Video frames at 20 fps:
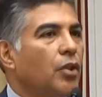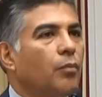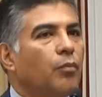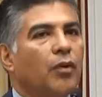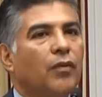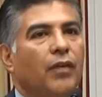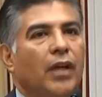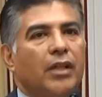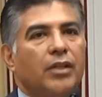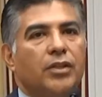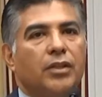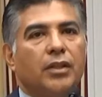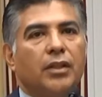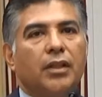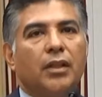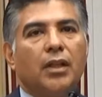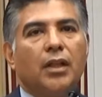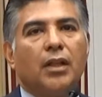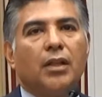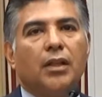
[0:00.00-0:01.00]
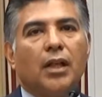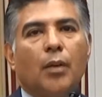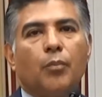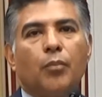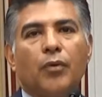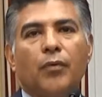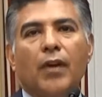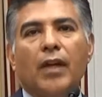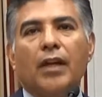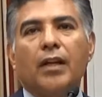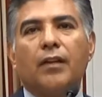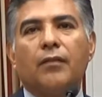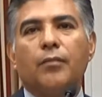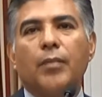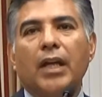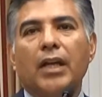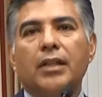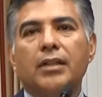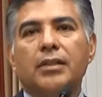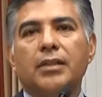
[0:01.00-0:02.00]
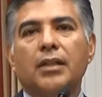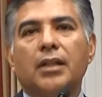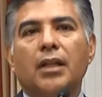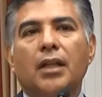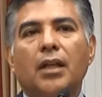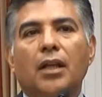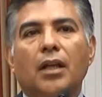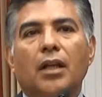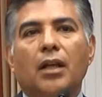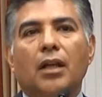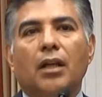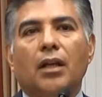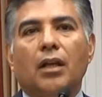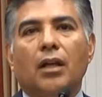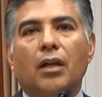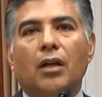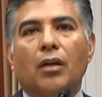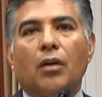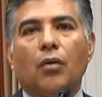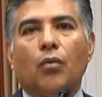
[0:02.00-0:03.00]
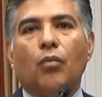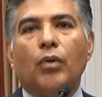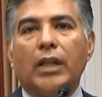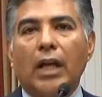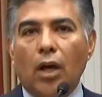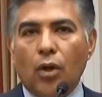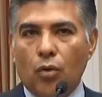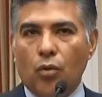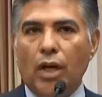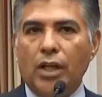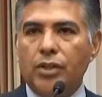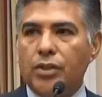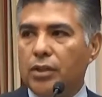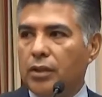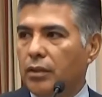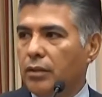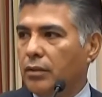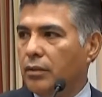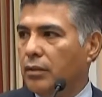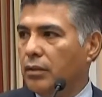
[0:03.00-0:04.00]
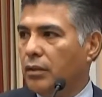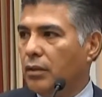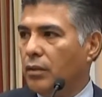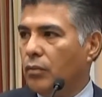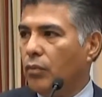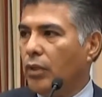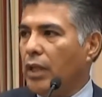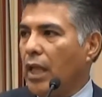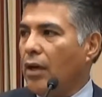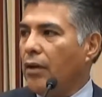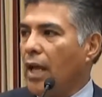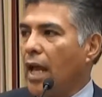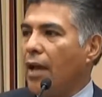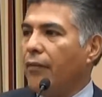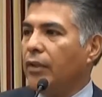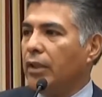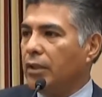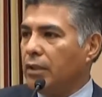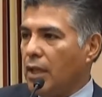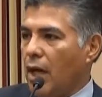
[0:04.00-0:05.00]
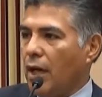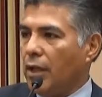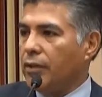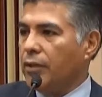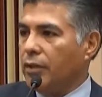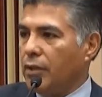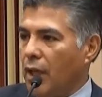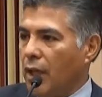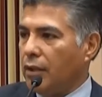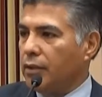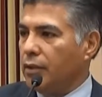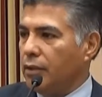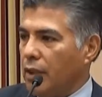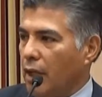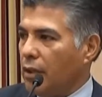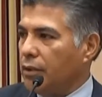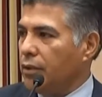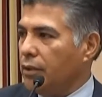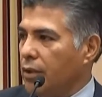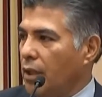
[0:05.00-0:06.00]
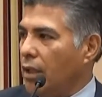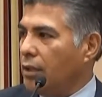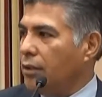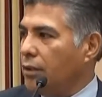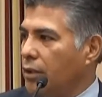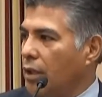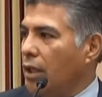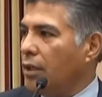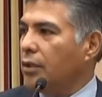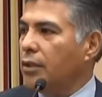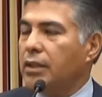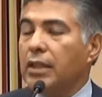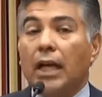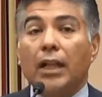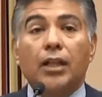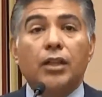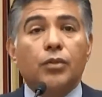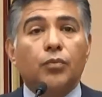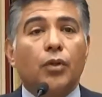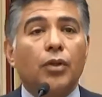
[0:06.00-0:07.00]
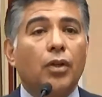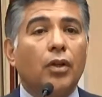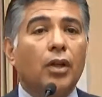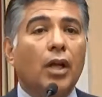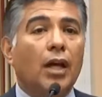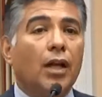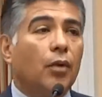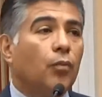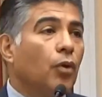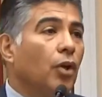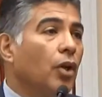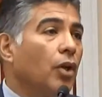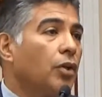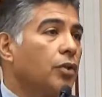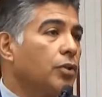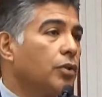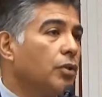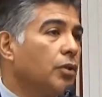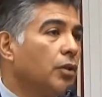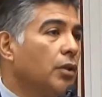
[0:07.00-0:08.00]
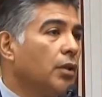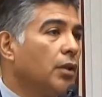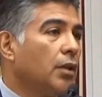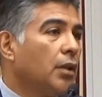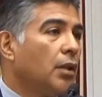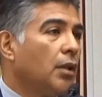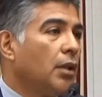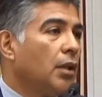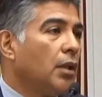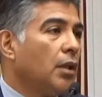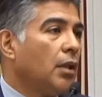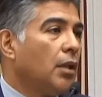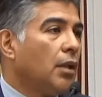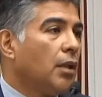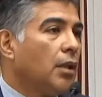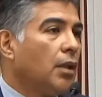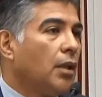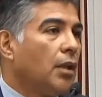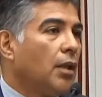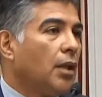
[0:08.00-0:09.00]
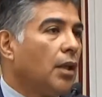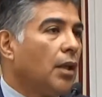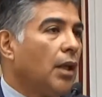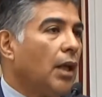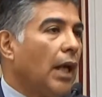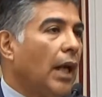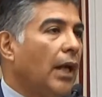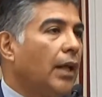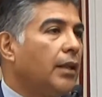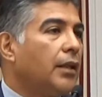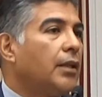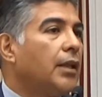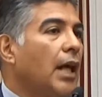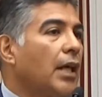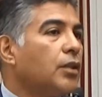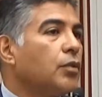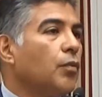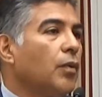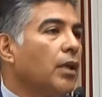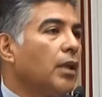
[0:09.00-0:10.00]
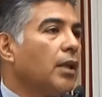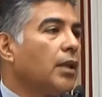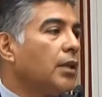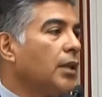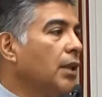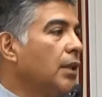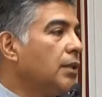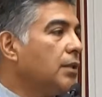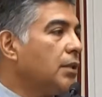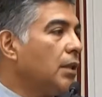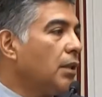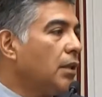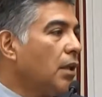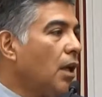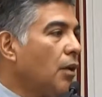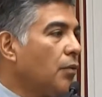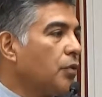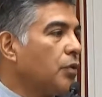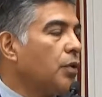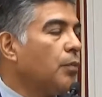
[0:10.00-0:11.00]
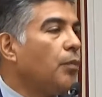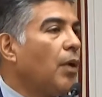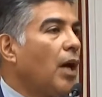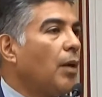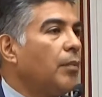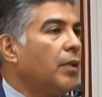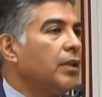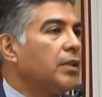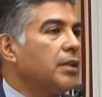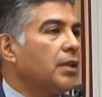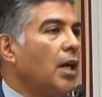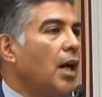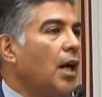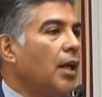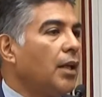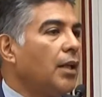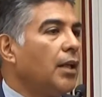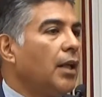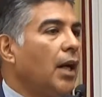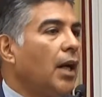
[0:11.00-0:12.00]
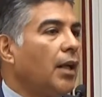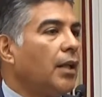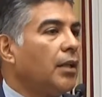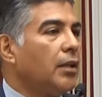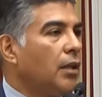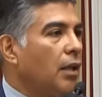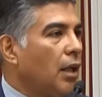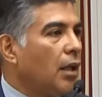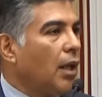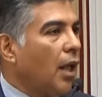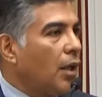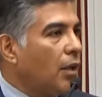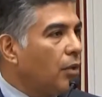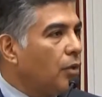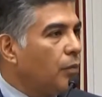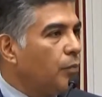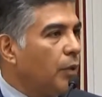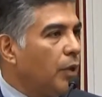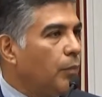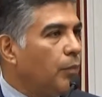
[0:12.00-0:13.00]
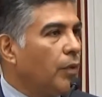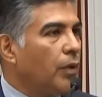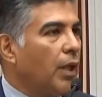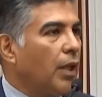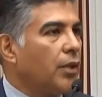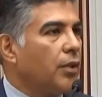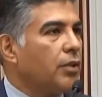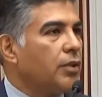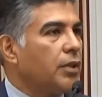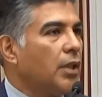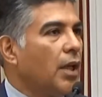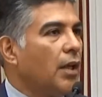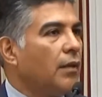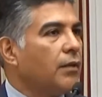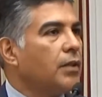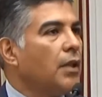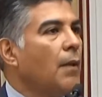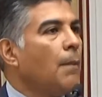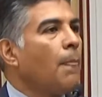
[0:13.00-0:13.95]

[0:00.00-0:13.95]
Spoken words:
or prevention, not preventative based, without question, without having doctor, tell us whether or not it works. And that's one of the things that Congressman Bobby Scott and I and a lot of good people like yourselves